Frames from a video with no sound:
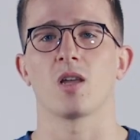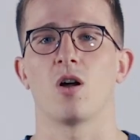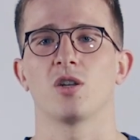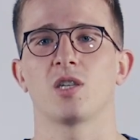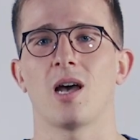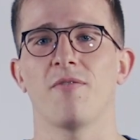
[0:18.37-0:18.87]

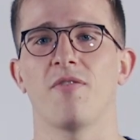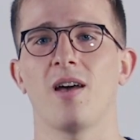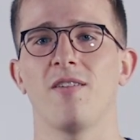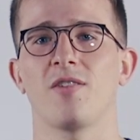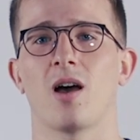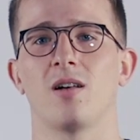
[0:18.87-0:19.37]
Our top
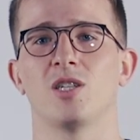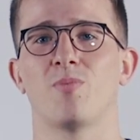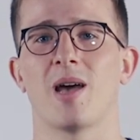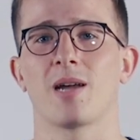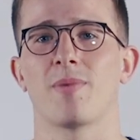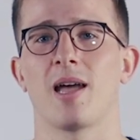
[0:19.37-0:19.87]
five college
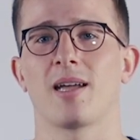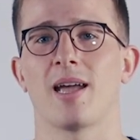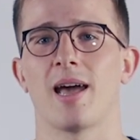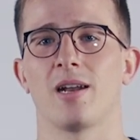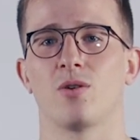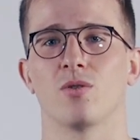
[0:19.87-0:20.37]
backpack
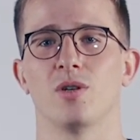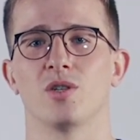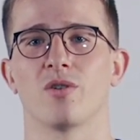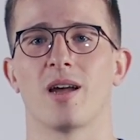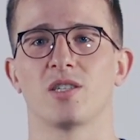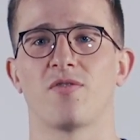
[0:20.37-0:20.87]
categories
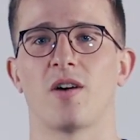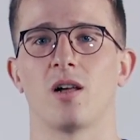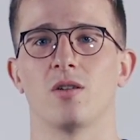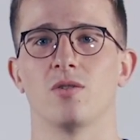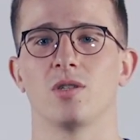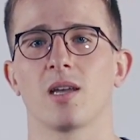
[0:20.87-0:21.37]
are as
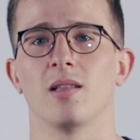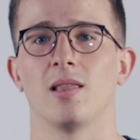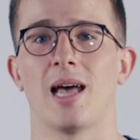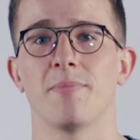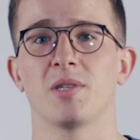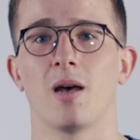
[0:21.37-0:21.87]
follows.
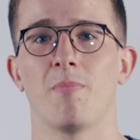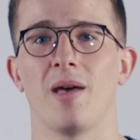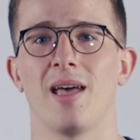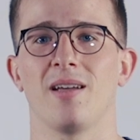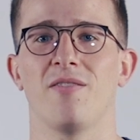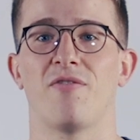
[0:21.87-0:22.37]
Laptop
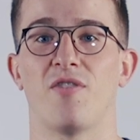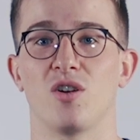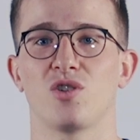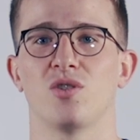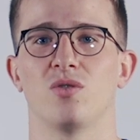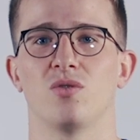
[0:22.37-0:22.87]
bag,
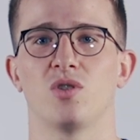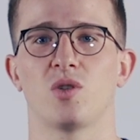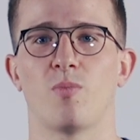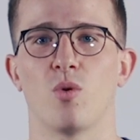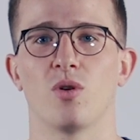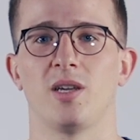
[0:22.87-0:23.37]
functional,
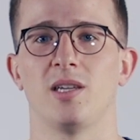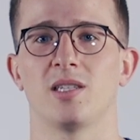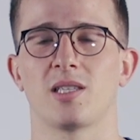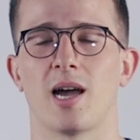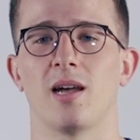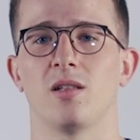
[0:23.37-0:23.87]
sporty,
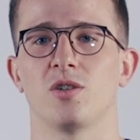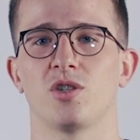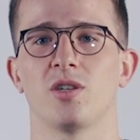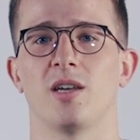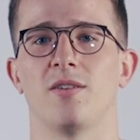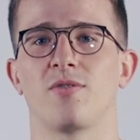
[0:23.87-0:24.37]

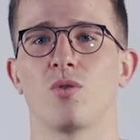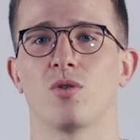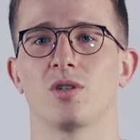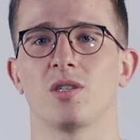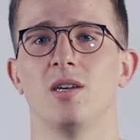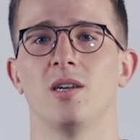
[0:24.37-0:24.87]
stylish, and of
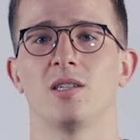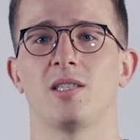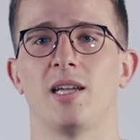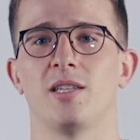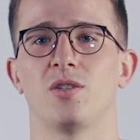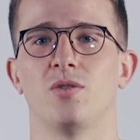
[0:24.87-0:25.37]
course,
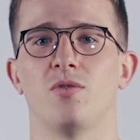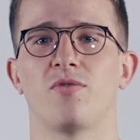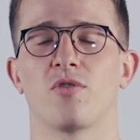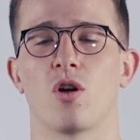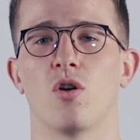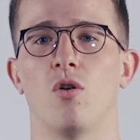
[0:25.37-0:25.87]
stay tuned
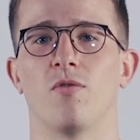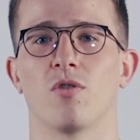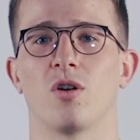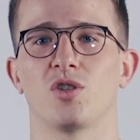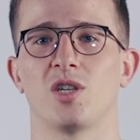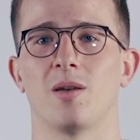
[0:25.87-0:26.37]
for our
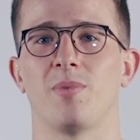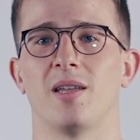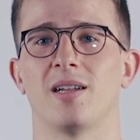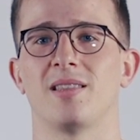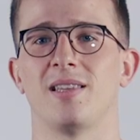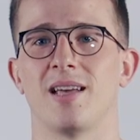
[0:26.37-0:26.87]
overall
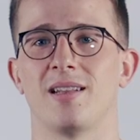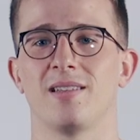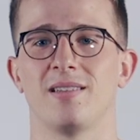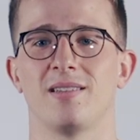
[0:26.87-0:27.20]
champion at the end.